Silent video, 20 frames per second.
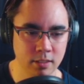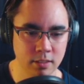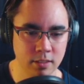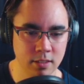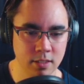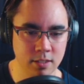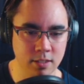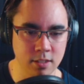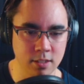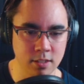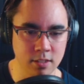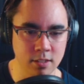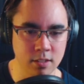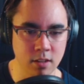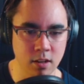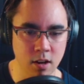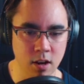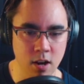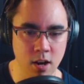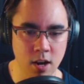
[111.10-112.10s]
This is
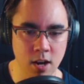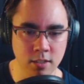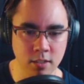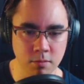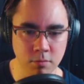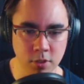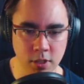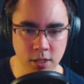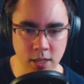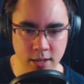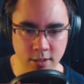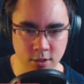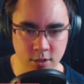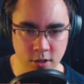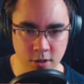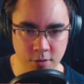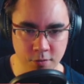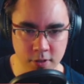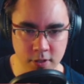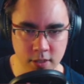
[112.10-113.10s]
awesome. Look at that
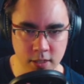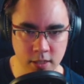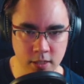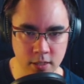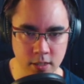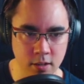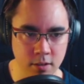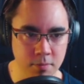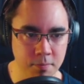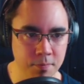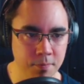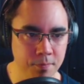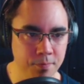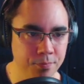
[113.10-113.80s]
surface detail.